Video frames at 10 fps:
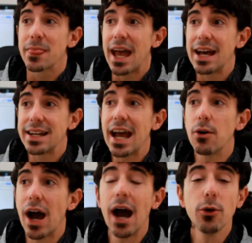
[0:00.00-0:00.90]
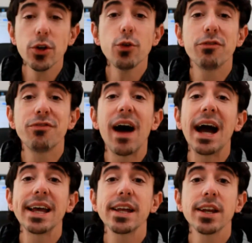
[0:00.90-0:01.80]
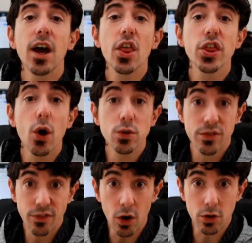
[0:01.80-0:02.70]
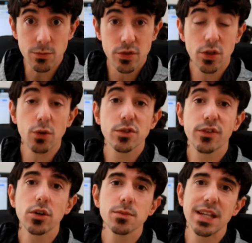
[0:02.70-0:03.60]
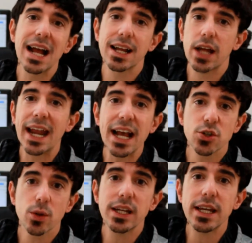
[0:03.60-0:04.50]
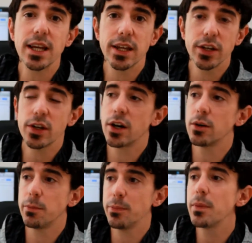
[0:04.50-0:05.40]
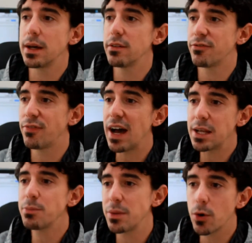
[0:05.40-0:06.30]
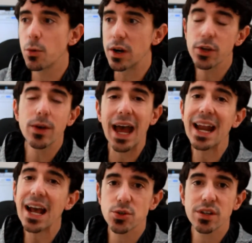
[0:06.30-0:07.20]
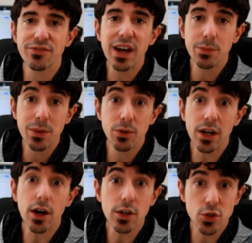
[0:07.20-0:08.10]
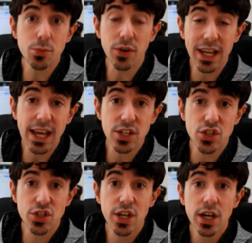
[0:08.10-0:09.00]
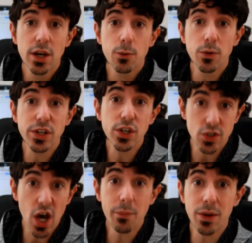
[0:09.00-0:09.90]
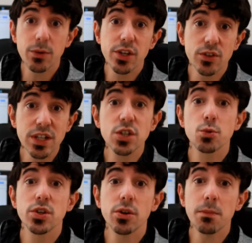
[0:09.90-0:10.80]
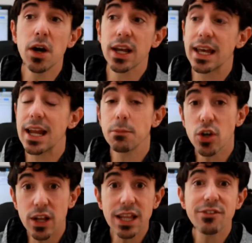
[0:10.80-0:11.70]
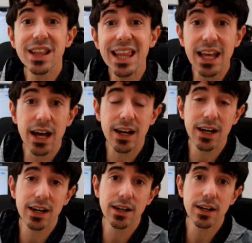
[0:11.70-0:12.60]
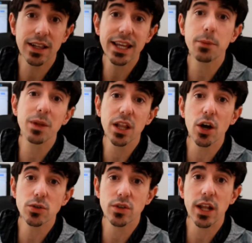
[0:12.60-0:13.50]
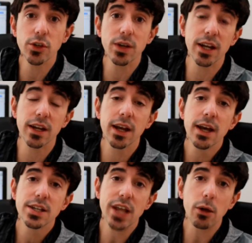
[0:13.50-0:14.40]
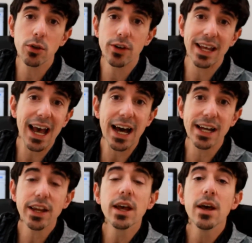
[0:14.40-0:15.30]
Now, how do you find those forums that can actually, find people, where you can actually find people that are super engaged with your topic, with your niche, with your market? I'm gonna leave a link below so that you can download a guide